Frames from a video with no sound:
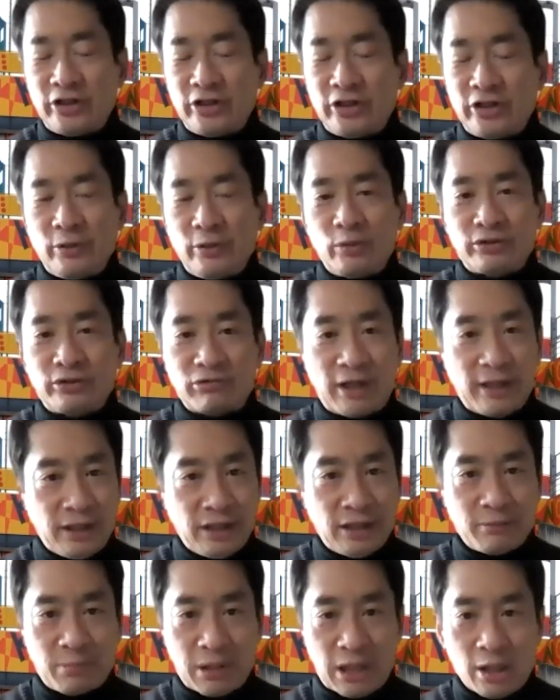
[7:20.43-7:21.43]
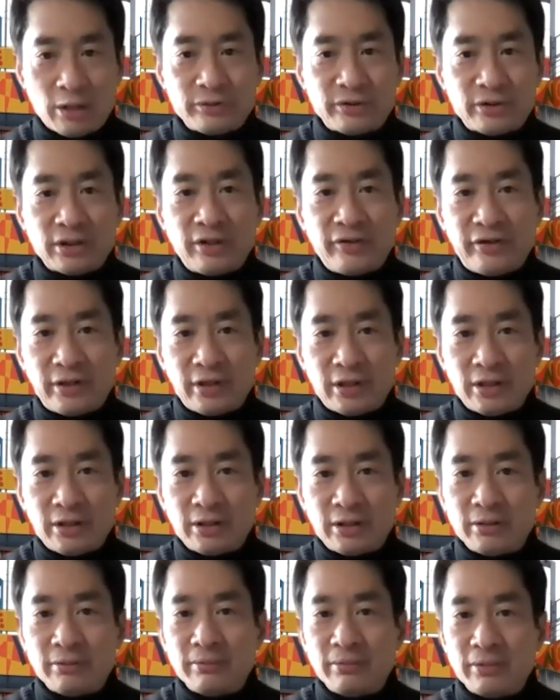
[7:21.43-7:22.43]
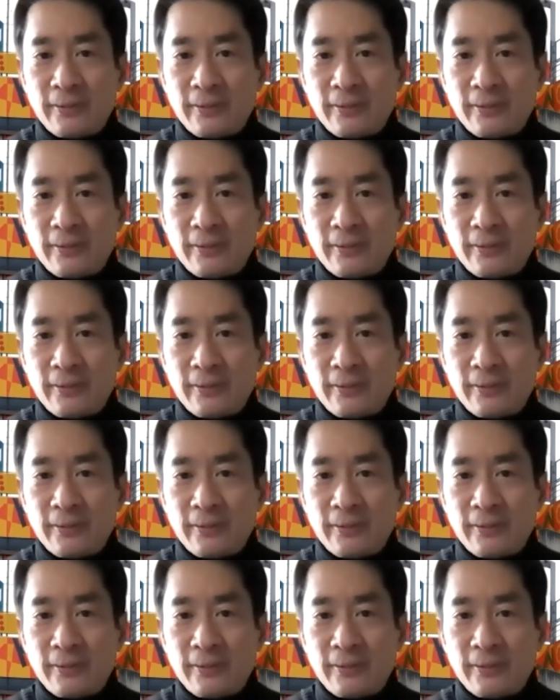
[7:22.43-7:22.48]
he was writing about the